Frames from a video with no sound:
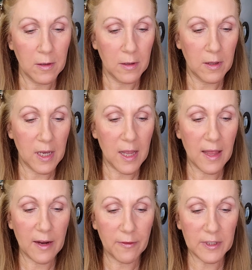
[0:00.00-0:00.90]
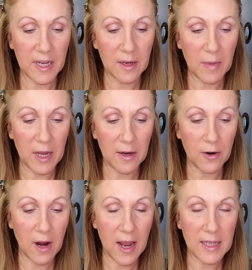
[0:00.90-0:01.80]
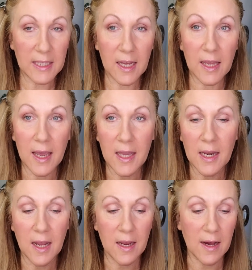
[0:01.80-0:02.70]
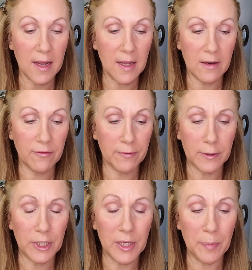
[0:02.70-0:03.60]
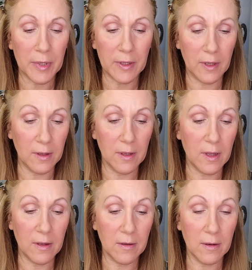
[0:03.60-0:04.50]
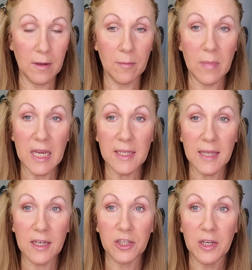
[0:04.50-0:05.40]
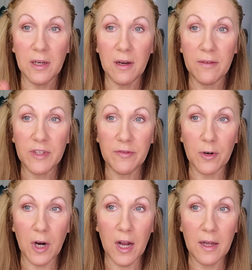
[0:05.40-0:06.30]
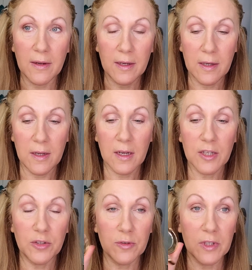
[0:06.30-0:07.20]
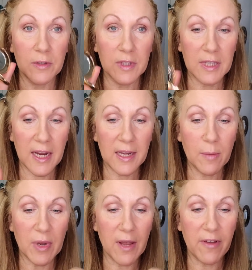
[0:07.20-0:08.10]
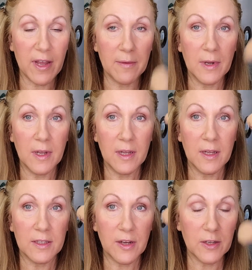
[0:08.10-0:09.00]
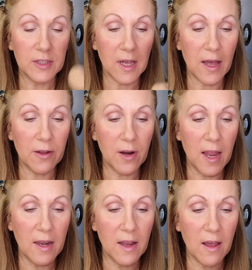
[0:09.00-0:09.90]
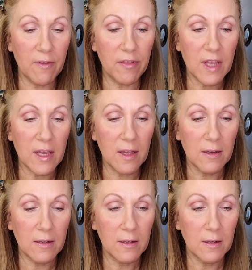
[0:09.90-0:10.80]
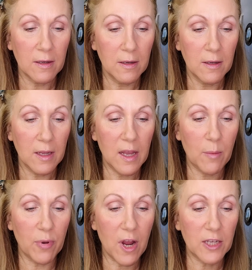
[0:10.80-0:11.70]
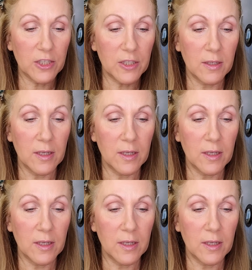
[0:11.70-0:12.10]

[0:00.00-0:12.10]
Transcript: that I like for setting my under eyes. Again, I got it for cheap in the mini section of Sephora because you only use a tiny bit of it. So I use the other end of the IT brush,